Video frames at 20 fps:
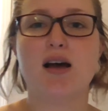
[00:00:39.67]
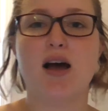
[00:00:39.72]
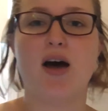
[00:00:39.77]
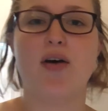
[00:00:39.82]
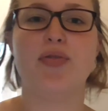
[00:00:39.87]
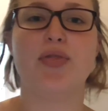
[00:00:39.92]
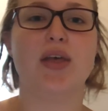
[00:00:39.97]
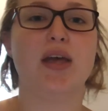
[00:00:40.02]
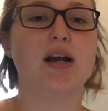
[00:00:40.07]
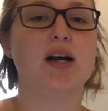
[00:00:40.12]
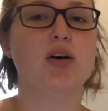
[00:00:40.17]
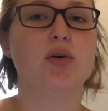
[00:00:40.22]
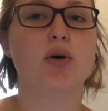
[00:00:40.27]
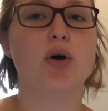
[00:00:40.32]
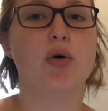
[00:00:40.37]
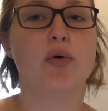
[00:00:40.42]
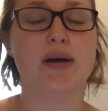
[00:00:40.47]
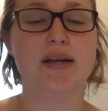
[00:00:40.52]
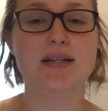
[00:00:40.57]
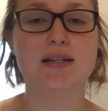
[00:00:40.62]
and then I'll
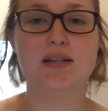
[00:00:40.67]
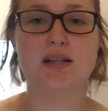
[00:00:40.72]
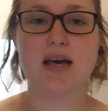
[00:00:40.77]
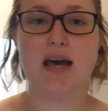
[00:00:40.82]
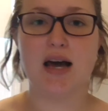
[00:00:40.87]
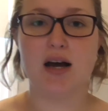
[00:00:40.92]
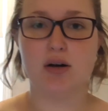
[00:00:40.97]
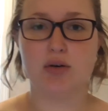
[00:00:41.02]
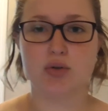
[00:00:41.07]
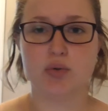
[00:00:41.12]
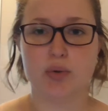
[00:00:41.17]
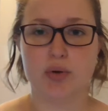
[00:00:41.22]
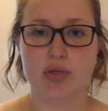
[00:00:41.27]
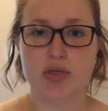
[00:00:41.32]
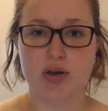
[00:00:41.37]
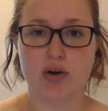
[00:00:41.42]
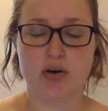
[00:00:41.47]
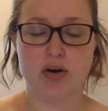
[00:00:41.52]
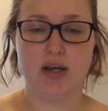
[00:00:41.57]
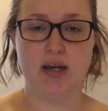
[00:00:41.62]
go into the actual
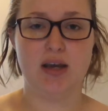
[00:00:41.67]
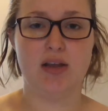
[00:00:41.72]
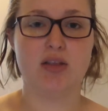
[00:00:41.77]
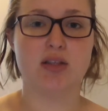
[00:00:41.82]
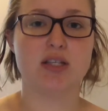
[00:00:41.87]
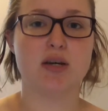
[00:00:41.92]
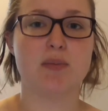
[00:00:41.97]
theory and